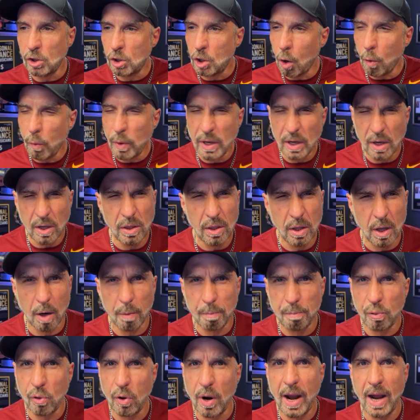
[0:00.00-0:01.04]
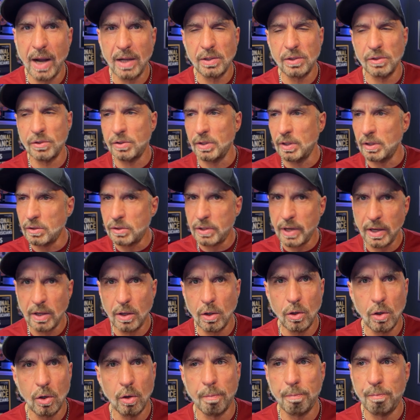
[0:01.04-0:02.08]
going in there, practicing,
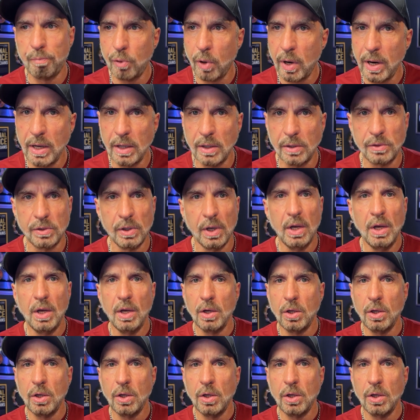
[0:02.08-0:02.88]
taking your breaks.